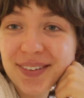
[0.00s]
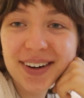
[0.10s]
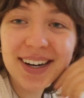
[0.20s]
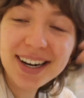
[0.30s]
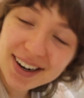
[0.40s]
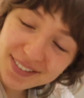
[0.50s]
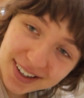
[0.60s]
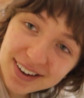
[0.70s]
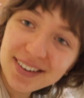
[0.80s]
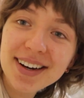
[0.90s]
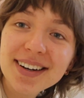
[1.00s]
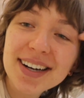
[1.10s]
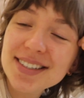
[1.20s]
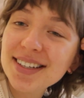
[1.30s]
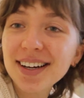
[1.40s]
We're, we're going
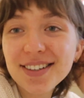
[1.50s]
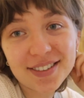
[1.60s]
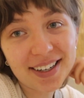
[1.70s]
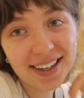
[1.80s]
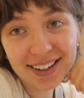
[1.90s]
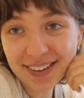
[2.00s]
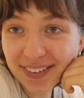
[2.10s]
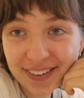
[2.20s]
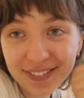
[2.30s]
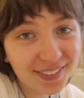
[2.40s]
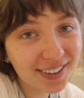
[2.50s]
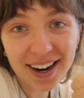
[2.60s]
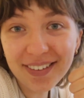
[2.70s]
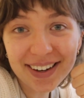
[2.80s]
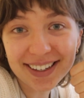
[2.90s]
across the country. We're, we're
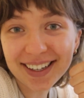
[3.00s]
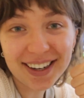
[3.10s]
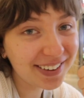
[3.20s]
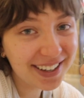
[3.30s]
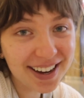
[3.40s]
going, here we